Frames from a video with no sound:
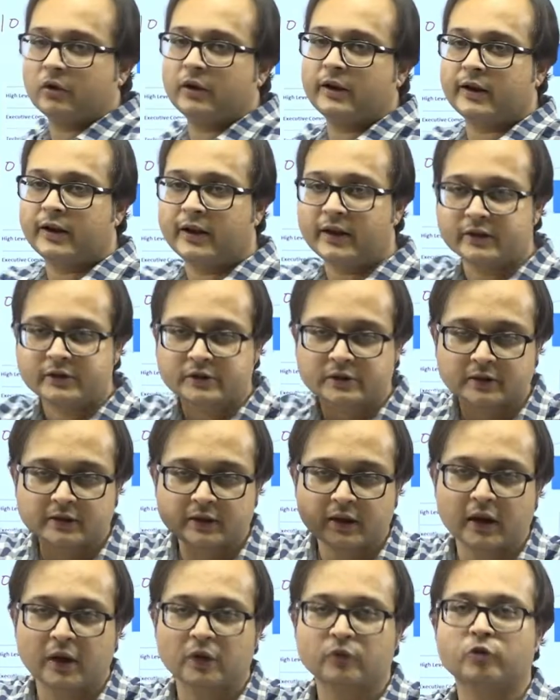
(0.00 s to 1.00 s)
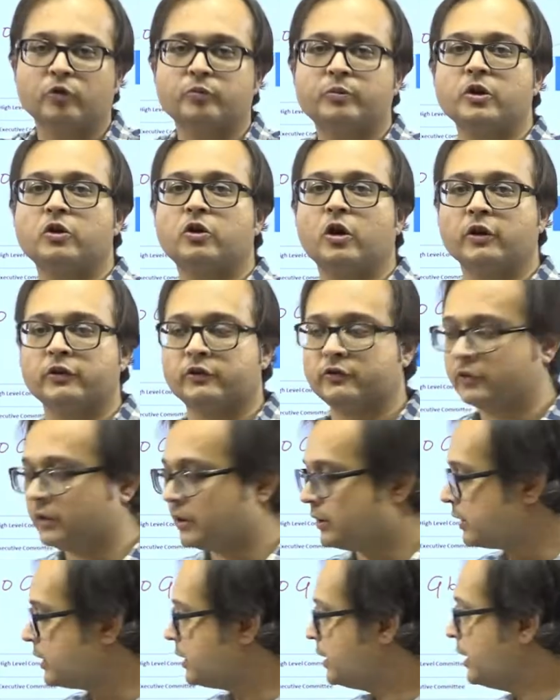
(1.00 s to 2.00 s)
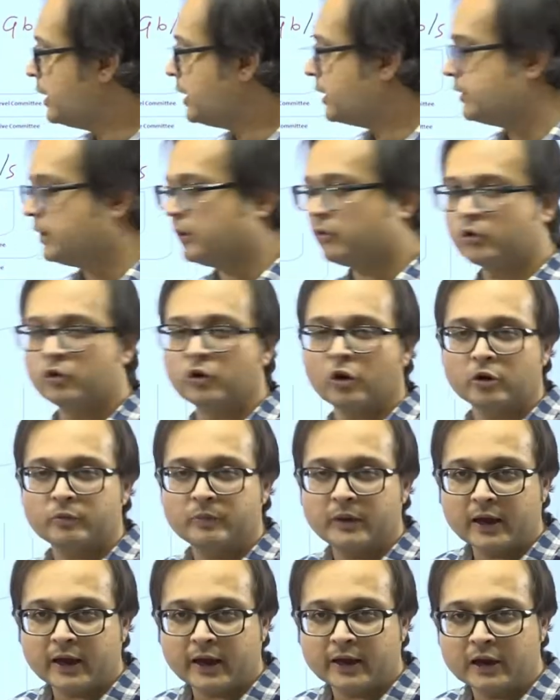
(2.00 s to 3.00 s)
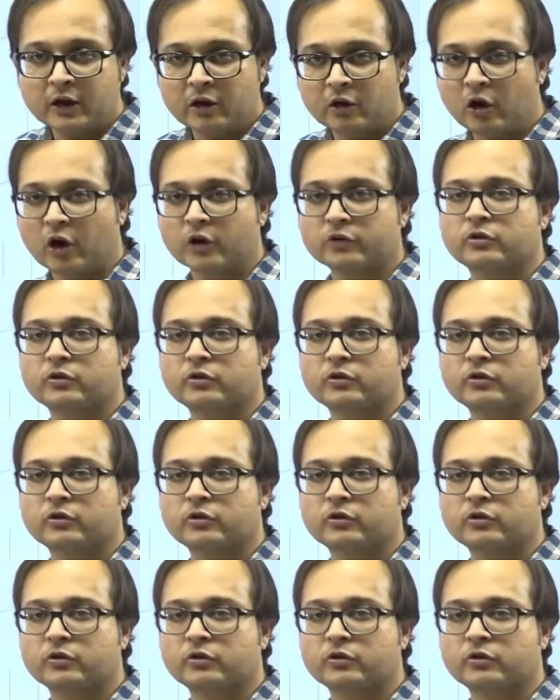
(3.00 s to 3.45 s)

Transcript: edge, then it would be constant. There would not be any loss of